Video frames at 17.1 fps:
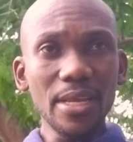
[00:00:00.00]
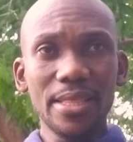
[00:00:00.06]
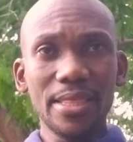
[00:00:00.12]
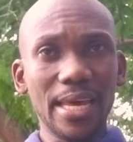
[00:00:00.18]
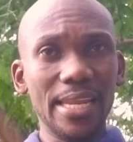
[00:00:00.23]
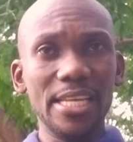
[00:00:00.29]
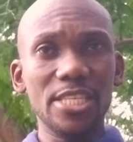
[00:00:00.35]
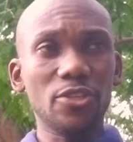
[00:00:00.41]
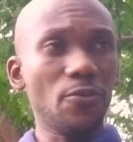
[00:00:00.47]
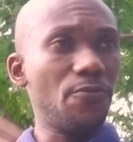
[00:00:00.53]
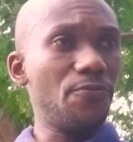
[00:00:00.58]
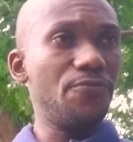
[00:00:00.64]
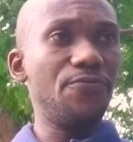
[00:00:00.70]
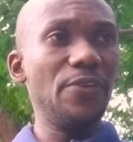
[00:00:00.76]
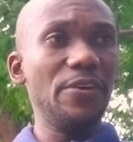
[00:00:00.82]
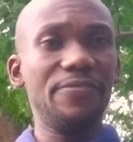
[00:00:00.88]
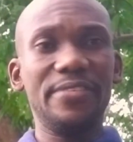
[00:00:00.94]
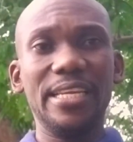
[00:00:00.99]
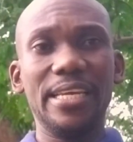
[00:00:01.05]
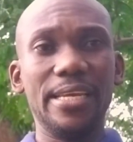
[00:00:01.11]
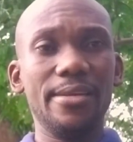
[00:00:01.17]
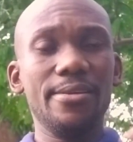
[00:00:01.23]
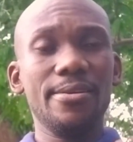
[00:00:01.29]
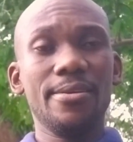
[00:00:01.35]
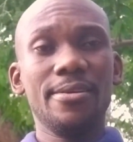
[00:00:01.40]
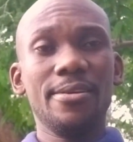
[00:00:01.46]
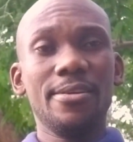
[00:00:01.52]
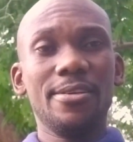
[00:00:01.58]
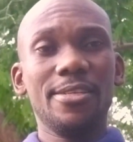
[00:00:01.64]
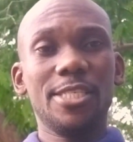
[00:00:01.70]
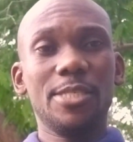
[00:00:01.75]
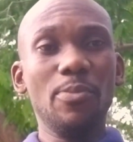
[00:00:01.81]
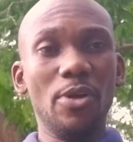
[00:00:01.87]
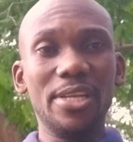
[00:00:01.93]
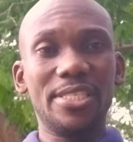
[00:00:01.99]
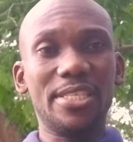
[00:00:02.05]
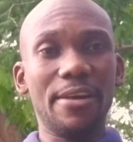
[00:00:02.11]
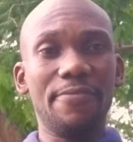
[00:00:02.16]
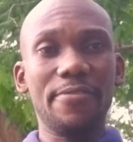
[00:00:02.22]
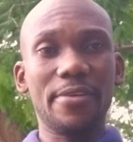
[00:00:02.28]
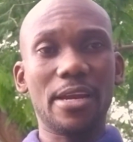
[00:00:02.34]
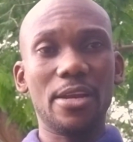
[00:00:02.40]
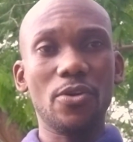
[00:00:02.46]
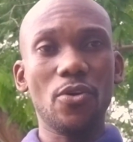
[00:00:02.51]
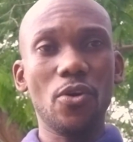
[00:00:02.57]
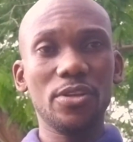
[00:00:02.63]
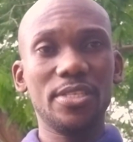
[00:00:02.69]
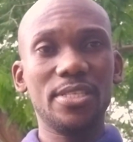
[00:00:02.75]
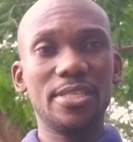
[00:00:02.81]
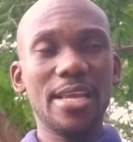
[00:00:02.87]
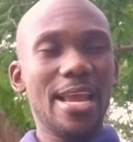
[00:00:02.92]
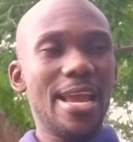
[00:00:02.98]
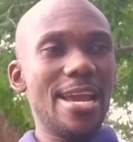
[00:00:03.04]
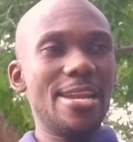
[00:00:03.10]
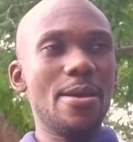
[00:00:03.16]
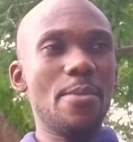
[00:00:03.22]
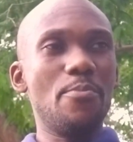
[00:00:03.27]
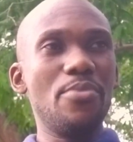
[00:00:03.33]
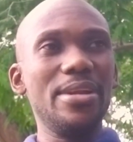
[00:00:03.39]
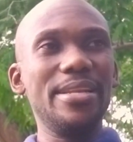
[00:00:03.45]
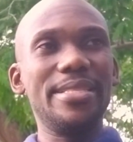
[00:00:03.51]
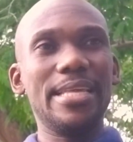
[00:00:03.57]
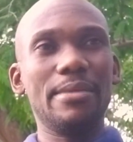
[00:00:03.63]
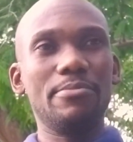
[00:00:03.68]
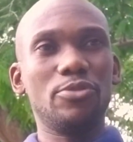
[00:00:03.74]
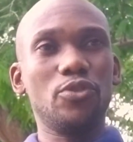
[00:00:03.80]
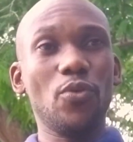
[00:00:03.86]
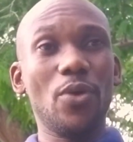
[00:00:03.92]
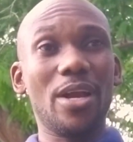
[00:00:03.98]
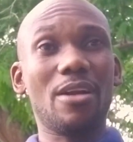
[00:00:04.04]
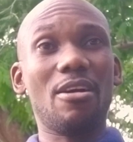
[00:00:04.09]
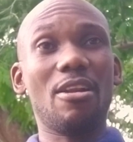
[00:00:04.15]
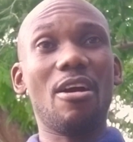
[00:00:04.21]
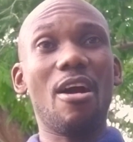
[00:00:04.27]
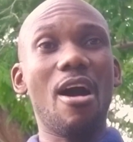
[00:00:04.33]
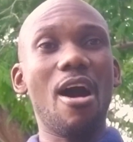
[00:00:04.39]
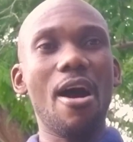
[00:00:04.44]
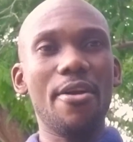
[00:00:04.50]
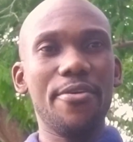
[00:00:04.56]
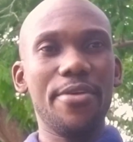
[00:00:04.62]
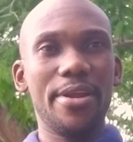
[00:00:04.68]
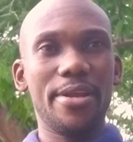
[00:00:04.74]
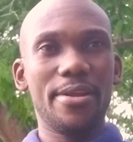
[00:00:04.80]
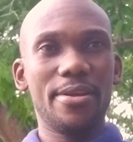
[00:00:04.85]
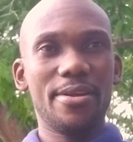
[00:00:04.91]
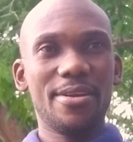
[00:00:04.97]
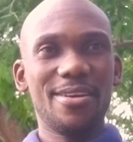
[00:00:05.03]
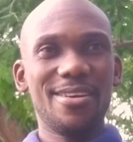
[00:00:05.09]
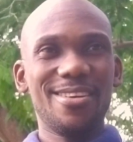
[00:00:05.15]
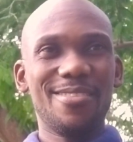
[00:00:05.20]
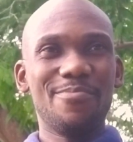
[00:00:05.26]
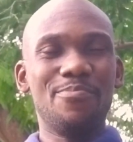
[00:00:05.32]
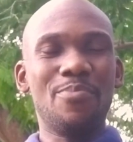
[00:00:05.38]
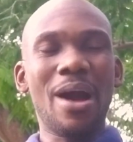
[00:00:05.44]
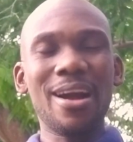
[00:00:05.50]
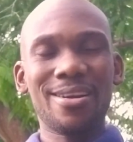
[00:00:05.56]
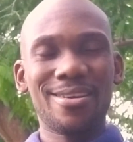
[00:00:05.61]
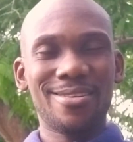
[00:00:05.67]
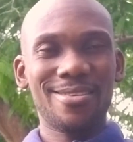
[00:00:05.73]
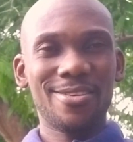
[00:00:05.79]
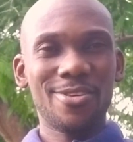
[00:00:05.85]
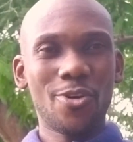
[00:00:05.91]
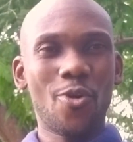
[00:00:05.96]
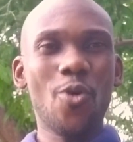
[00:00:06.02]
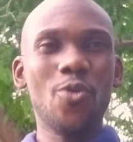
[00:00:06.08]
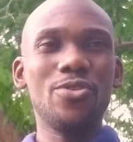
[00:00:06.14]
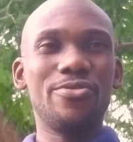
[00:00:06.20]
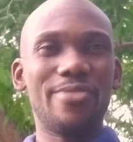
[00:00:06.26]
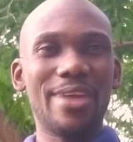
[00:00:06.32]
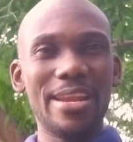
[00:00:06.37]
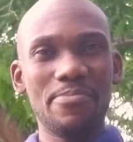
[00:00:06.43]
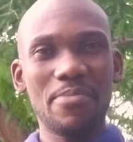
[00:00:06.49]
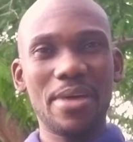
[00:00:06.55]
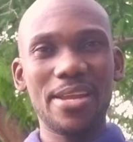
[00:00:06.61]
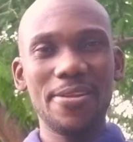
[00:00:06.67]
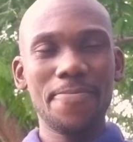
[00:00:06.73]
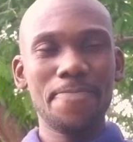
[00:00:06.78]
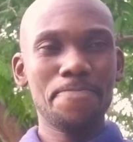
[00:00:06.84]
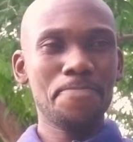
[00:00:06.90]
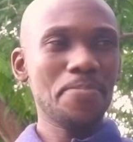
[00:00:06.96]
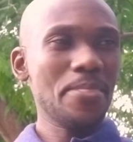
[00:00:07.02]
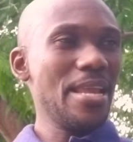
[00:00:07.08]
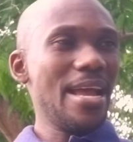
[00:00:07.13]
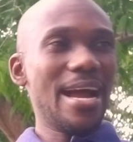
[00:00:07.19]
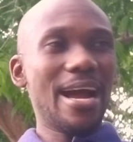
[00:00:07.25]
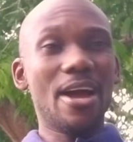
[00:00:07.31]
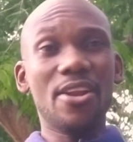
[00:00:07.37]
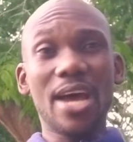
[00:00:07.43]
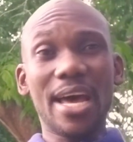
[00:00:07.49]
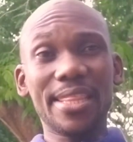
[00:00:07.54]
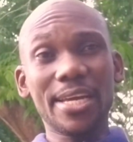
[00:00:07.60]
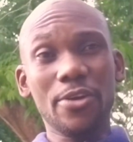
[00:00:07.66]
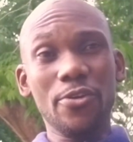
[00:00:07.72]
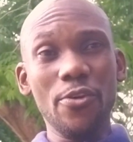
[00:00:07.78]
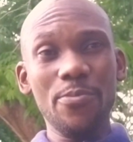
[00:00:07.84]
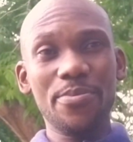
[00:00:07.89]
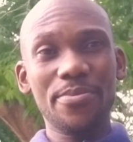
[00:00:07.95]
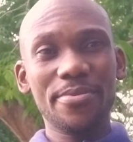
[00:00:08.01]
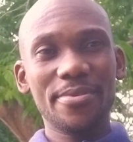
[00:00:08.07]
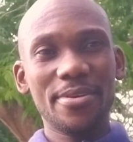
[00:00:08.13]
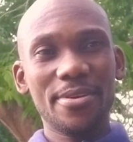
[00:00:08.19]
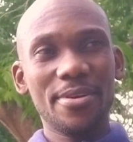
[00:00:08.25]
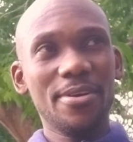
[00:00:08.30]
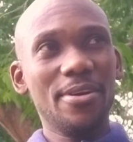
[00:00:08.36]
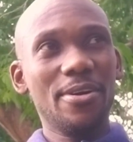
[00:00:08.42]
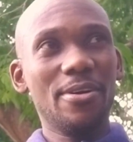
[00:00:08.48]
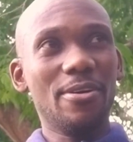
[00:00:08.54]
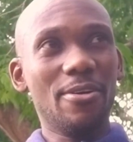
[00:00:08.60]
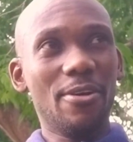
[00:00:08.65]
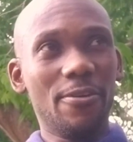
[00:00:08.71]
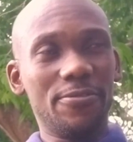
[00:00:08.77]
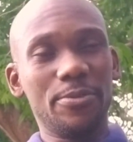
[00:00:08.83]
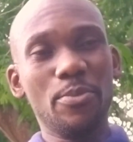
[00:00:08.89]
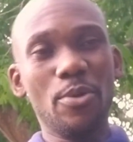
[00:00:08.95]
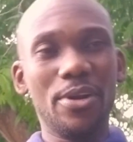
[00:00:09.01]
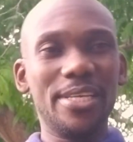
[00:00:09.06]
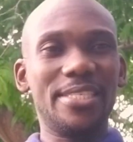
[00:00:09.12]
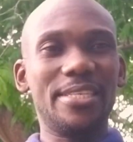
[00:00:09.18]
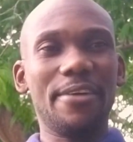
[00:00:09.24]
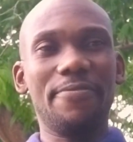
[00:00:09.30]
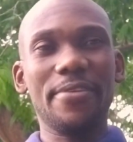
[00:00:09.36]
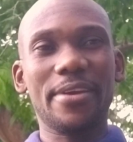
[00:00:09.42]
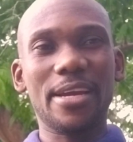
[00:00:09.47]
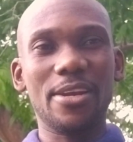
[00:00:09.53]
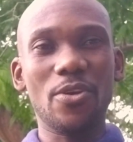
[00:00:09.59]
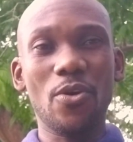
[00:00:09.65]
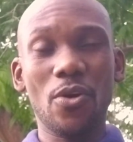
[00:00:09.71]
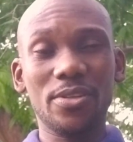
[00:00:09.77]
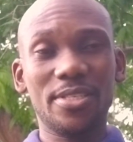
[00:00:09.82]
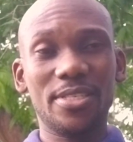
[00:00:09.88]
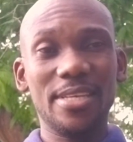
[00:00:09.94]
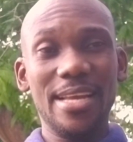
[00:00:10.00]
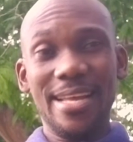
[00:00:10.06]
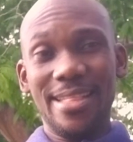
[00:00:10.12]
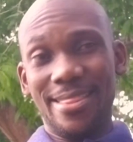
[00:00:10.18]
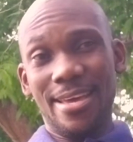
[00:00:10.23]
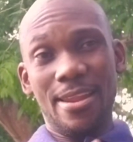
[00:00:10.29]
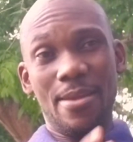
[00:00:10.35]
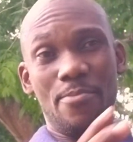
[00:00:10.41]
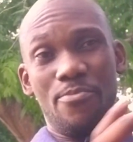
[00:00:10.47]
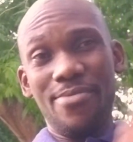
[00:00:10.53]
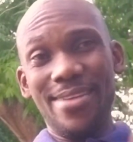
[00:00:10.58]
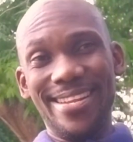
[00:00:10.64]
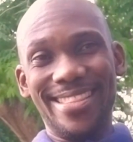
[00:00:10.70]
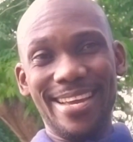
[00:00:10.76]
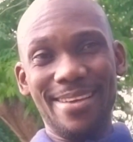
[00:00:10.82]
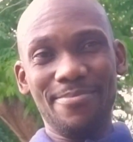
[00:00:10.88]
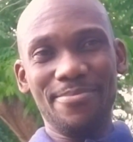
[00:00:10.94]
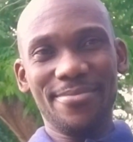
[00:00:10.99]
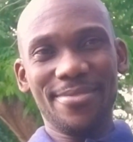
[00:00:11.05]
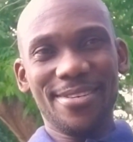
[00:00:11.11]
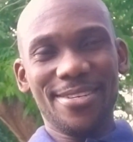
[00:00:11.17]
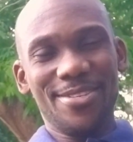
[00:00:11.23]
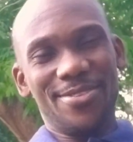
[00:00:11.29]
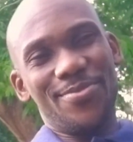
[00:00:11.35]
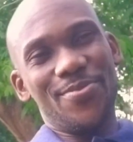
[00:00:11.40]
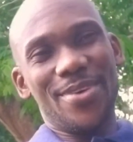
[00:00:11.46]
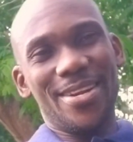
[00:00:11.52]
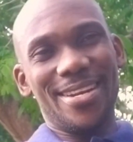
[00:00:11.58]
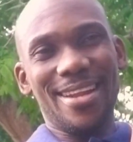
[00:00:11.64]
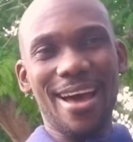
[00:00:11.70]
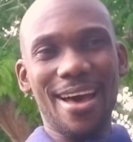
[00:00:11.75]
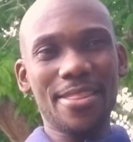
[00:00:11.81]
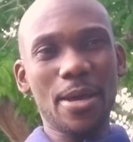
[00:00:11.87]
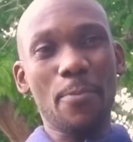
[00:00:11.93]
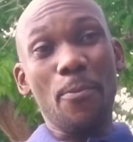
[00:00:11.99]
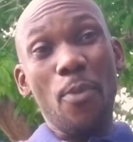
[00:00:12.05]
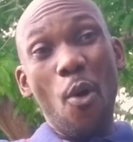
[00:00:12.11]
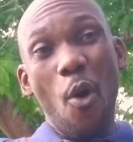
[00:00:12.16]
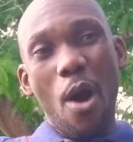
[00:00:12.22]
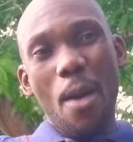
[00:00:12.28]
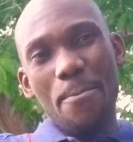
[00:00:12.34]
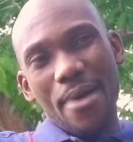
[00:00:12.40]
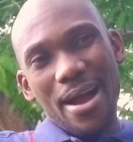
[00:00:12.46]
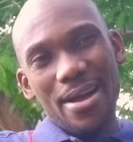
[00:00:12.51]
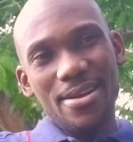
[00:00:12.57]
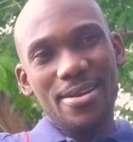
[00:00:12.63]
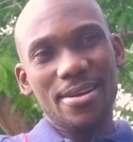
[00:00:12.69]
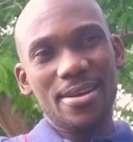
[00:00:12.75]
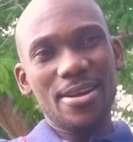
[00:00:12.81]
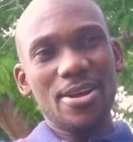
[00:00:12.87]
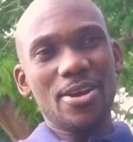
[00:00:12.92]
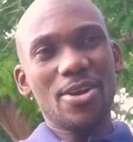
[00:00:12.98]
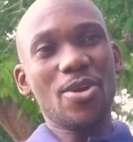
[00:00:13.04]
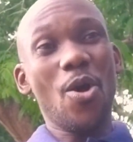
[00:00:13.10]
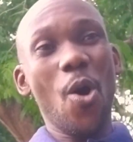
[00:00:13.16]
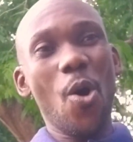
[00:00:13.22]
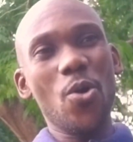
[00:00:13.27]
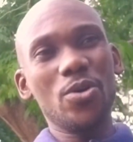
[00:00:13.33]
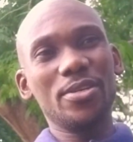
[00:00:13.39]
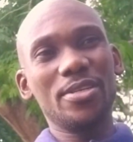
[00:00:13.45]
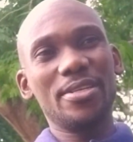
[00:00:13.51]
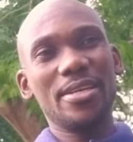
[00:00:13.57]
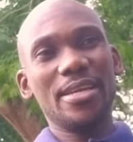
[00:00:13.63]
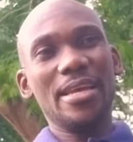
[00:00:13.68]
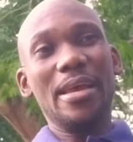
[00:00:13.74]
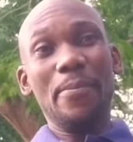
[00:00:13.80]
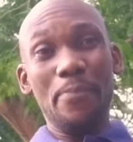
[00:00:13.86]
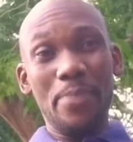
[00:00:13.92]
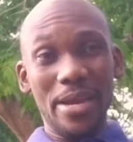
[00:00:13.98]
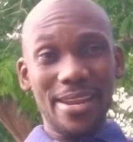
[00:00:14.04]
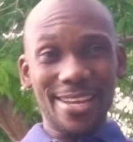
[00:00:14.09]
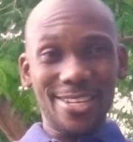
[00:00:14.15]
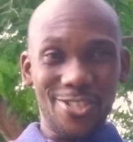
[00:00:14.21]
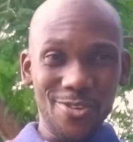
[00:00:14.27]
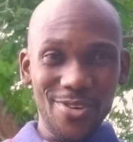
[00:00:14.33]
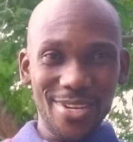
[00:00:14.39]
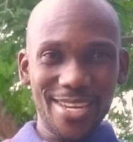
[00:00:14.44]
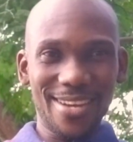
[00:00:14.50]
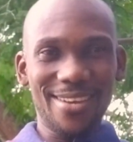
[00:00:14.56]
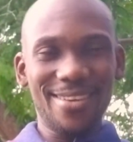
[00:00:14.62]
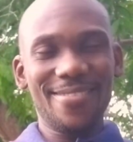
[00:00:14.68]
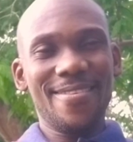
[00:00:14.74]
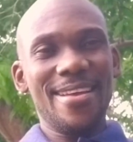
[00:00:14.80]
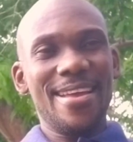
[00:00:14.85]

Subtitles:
that is of 50 small East African goats, and I breed them to a Kalahari buck called Redman. Another group of small East African goats that I breed them to another Boer buck called Beda Junior,